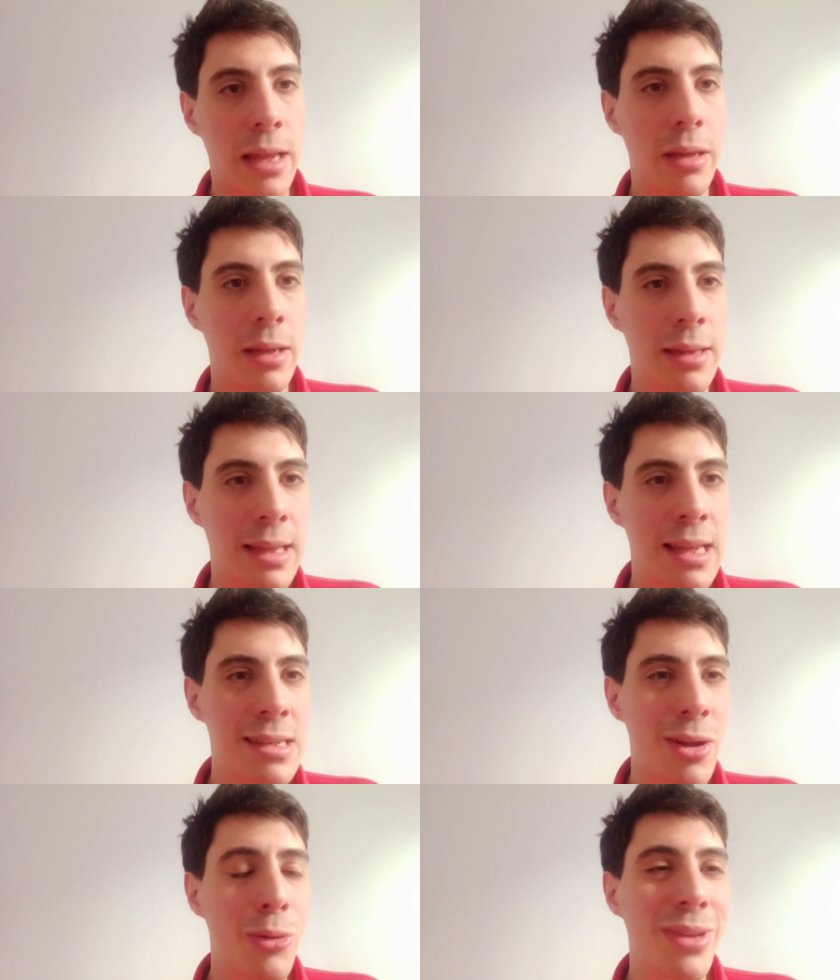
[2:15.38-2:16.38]
and that they
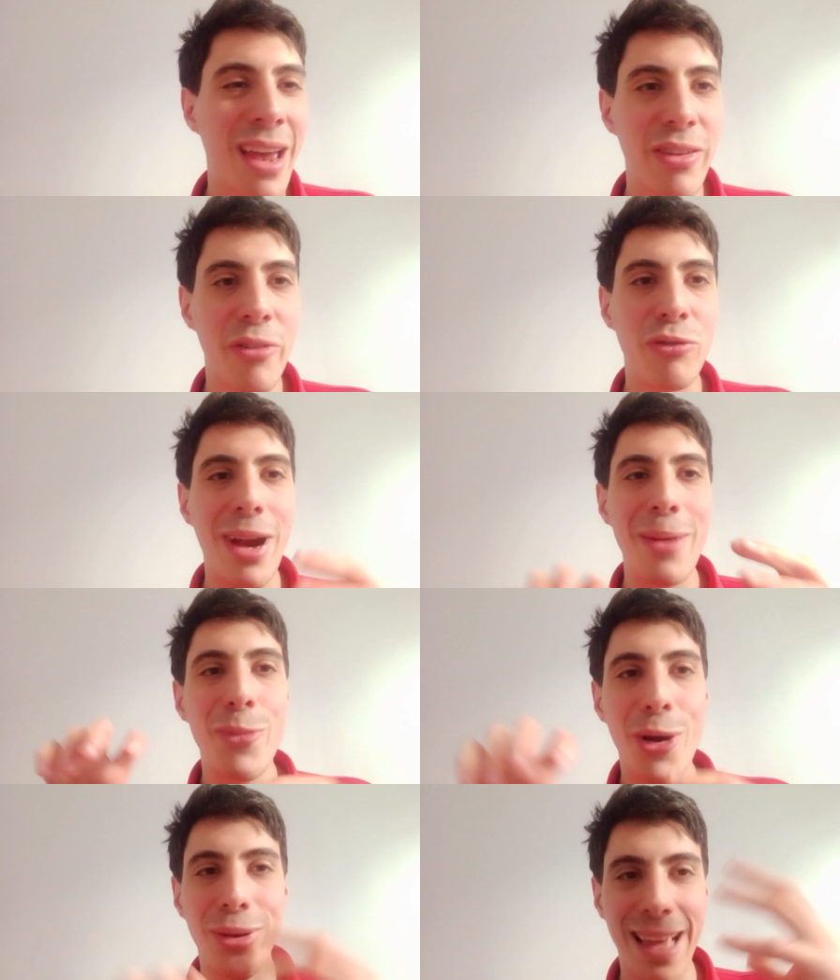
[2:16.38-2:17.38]
don't have the
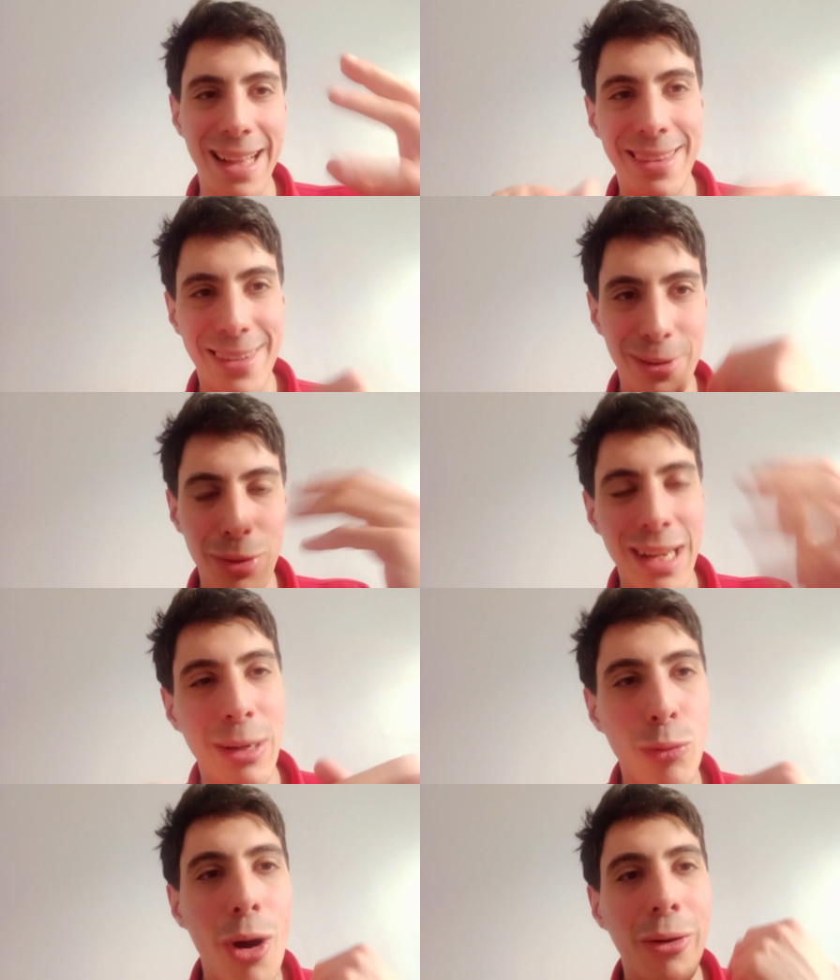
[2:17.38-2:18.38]
framework yet to
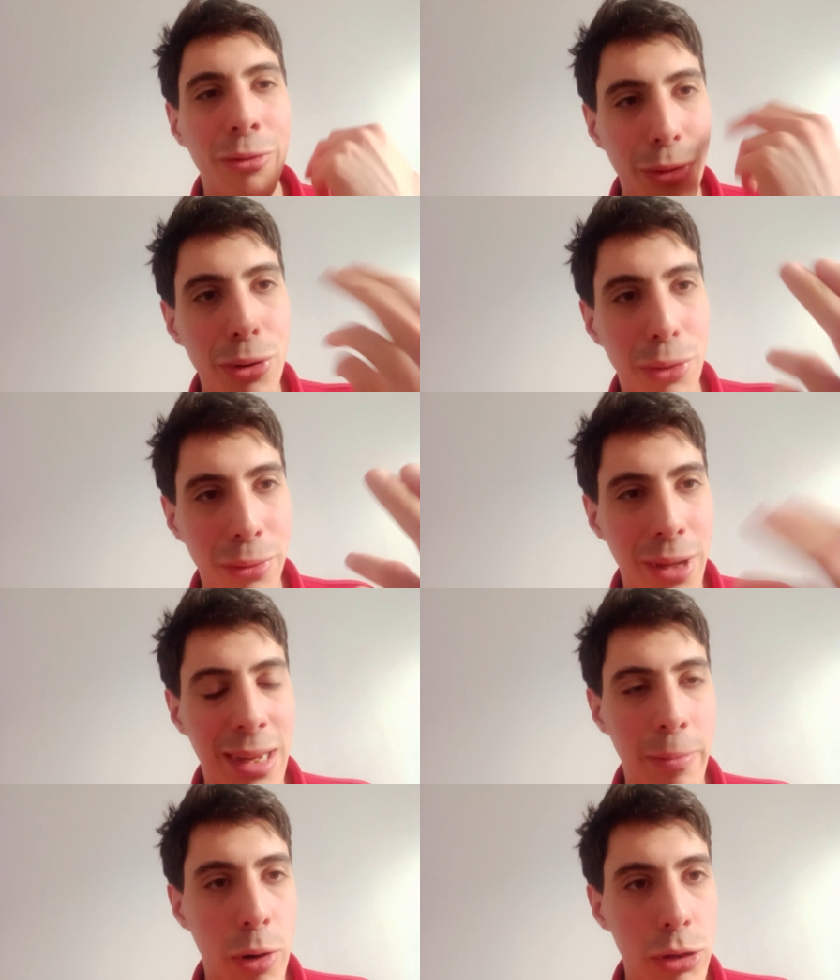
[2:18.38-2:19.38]
really work through
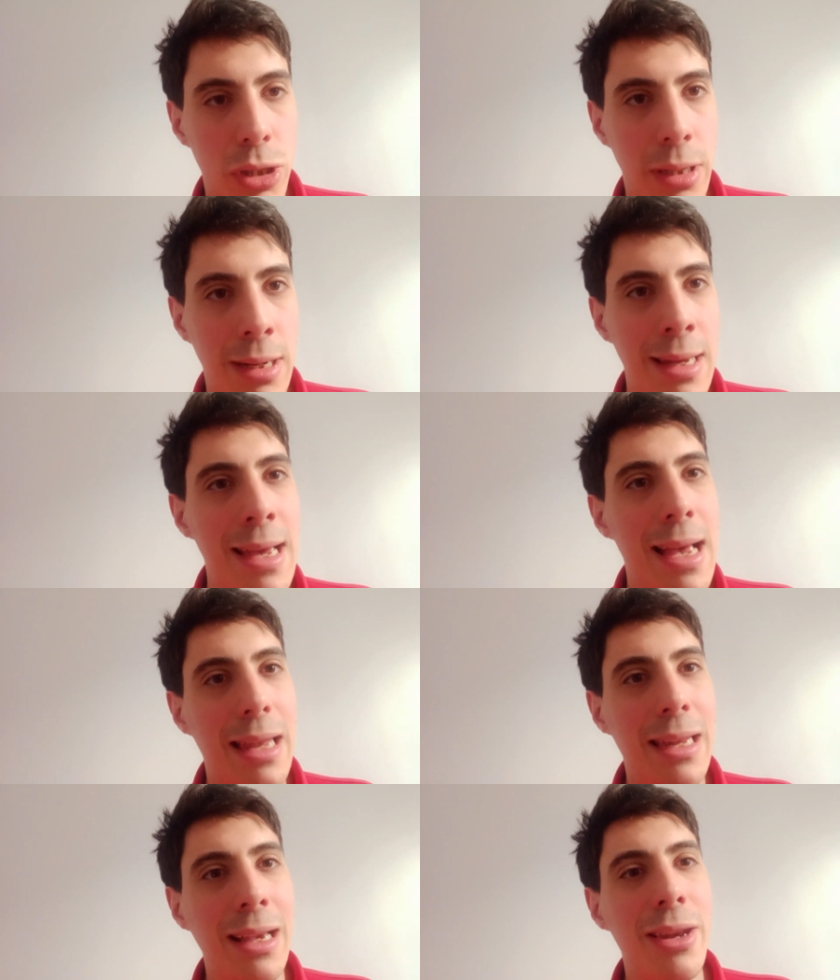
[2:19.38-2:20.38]
that emotion
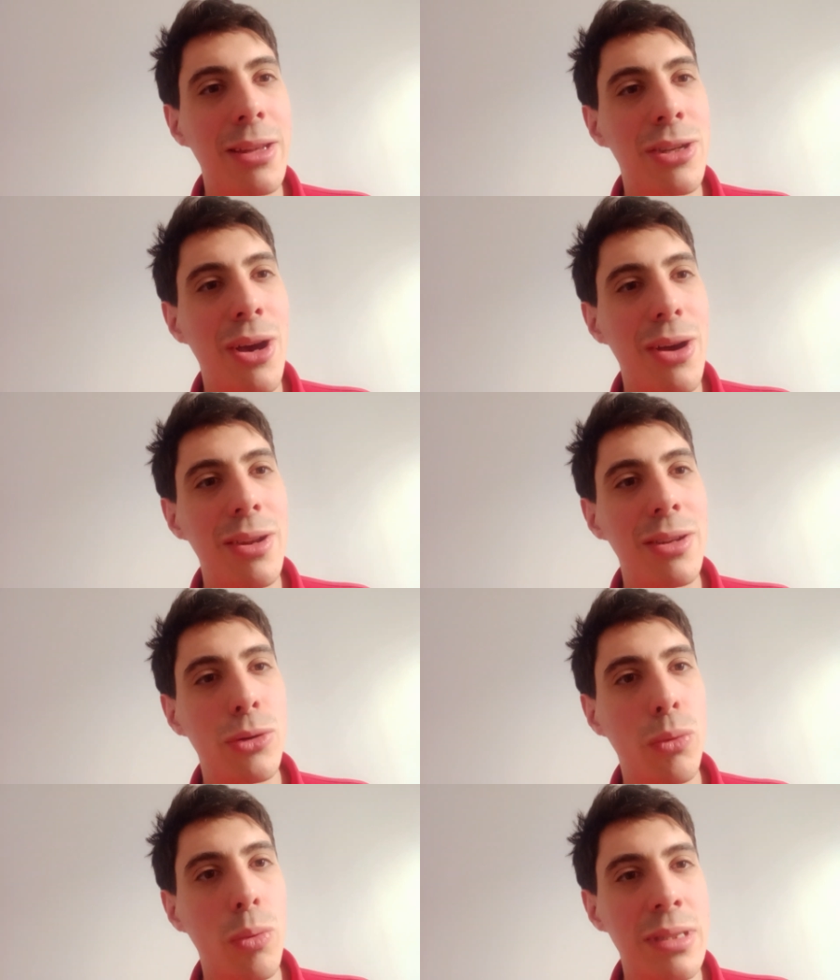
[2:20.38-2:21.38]
they're going to turn
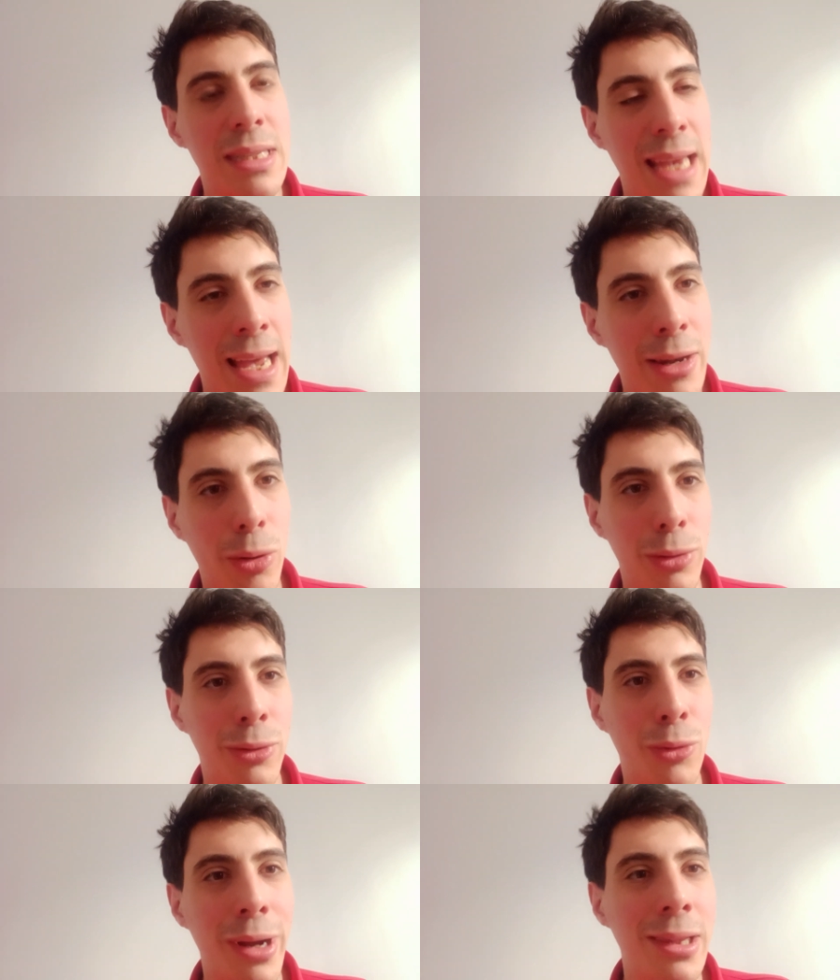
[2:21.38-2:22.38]
towards the
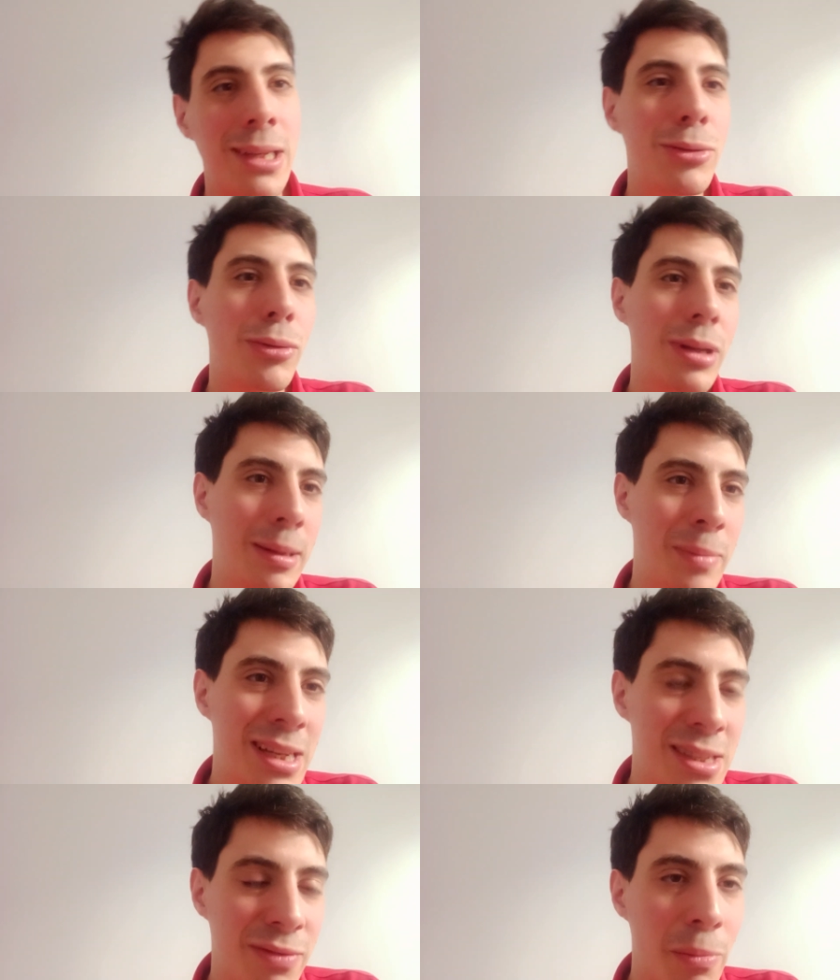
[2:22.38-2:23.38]
adult, quite literally,
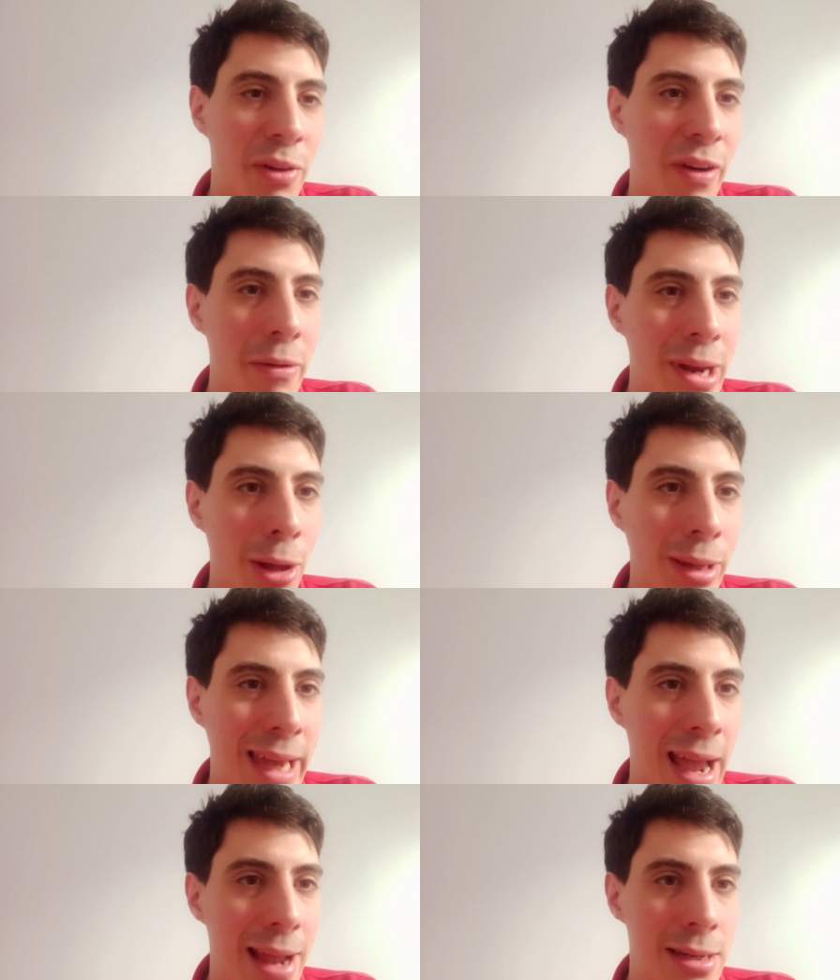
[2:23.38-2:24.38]
because from a very
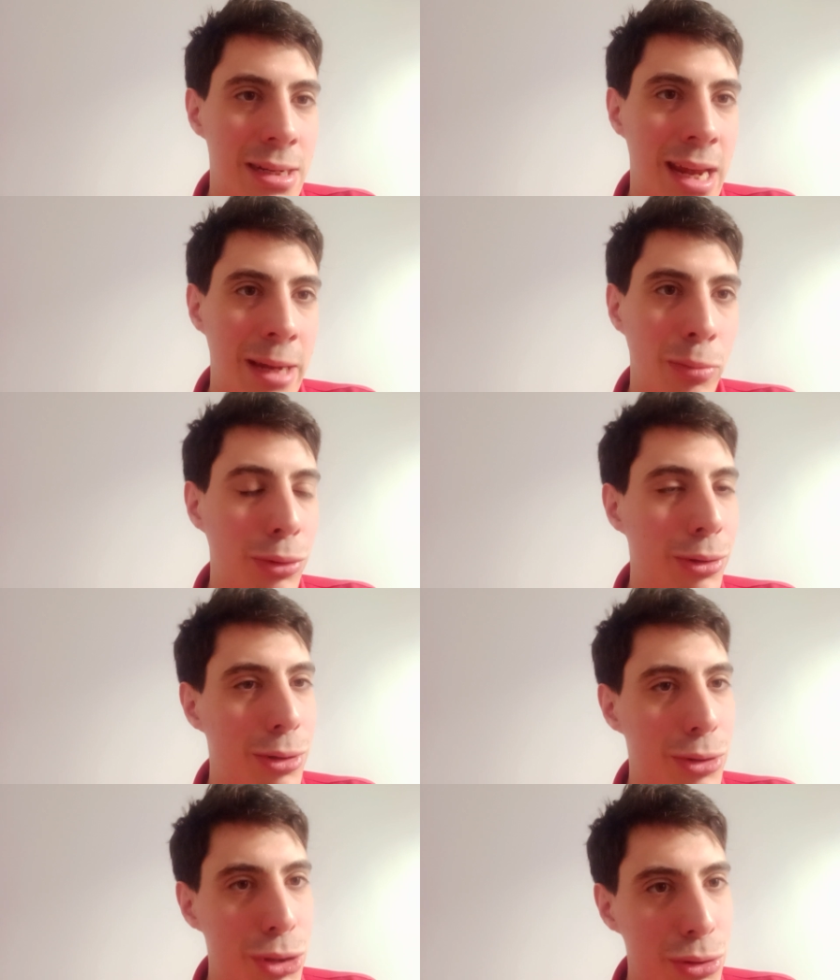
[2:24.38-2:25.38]
early age, they're able to
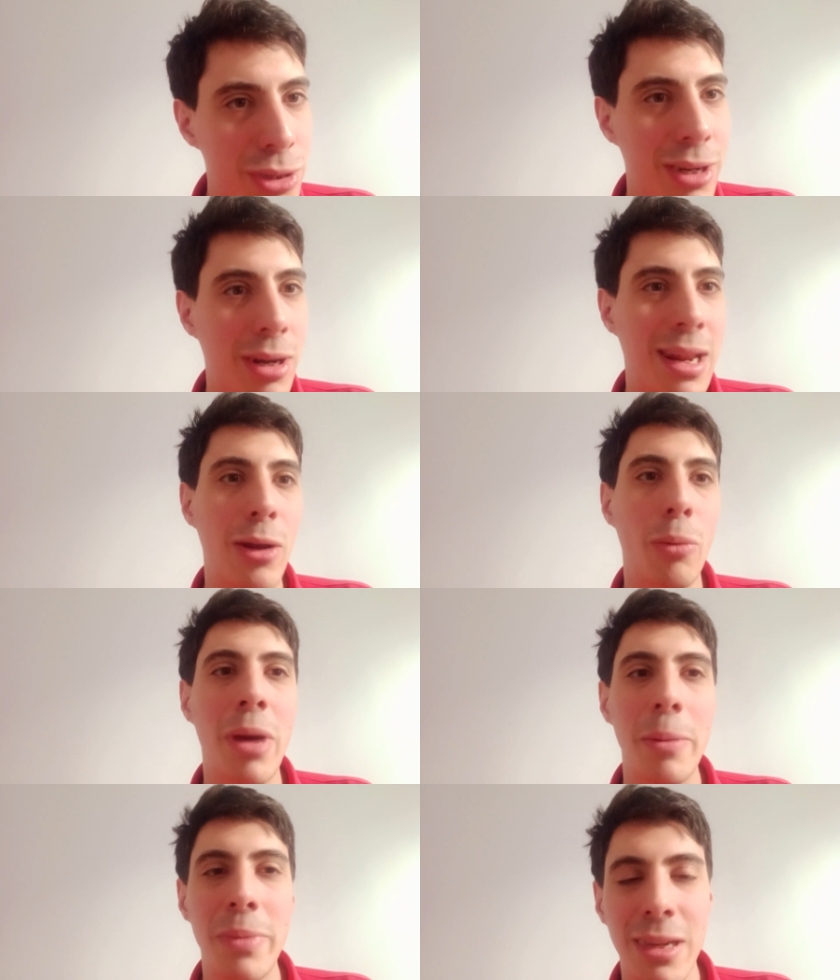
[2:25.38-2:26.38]
deduce that an adult
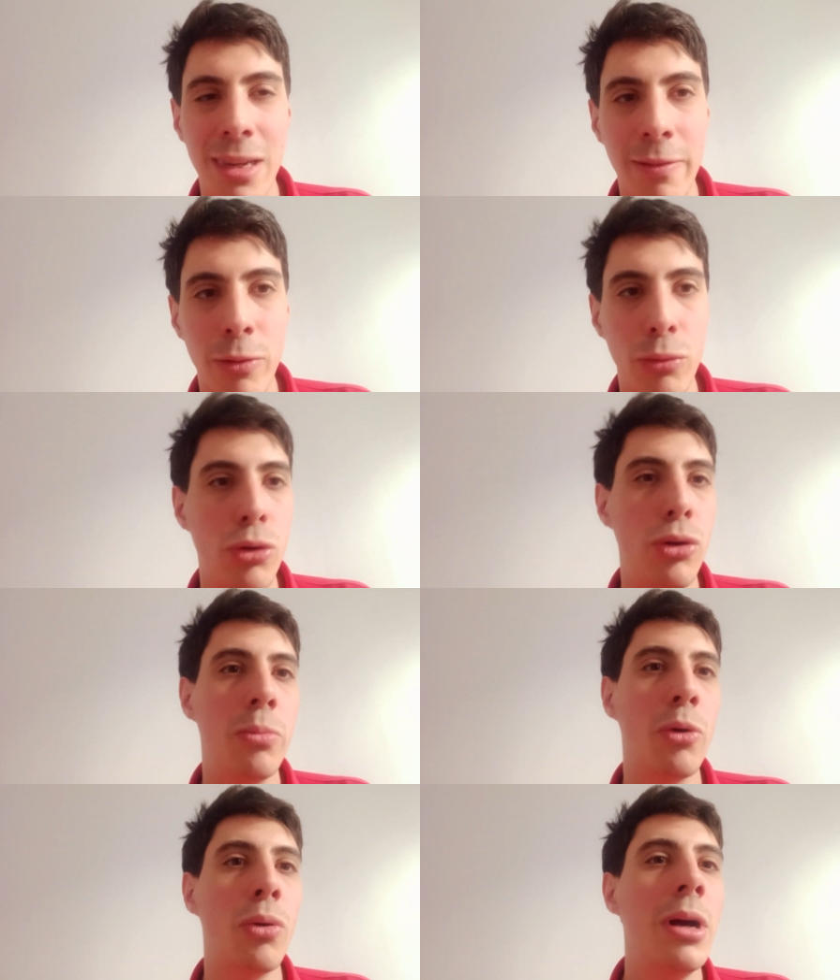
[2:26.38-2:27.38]
might be in another
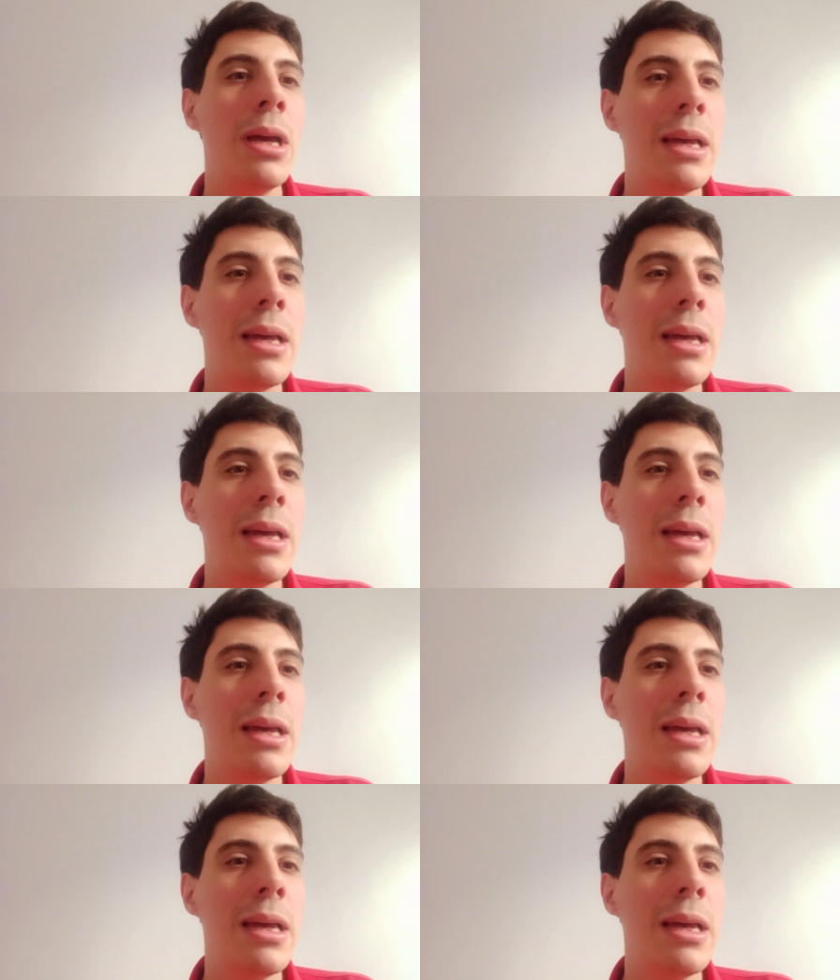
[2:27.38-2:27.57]
room or